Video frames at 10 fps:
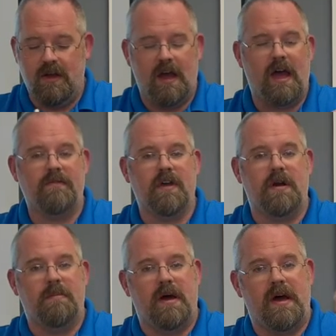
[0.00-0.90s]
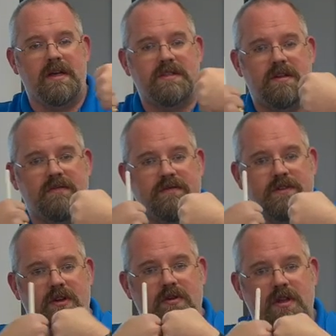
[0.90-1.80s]
I've got a positive
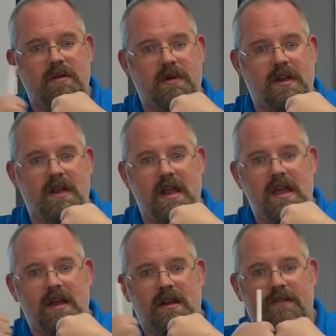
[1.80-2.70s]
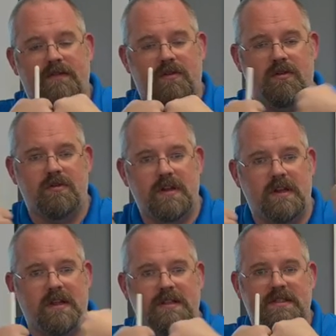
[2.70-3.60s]
sodium and a negative chlorine,
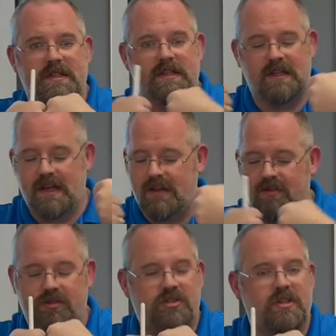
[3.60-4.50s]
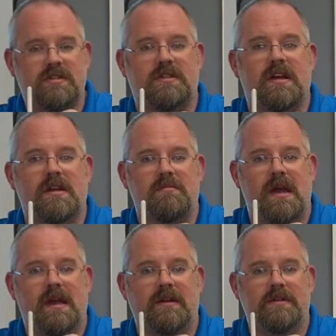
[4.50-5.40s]
and they stick together just like
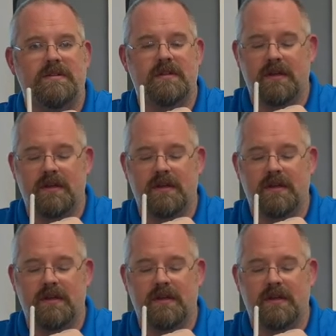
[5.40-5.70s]
magnets,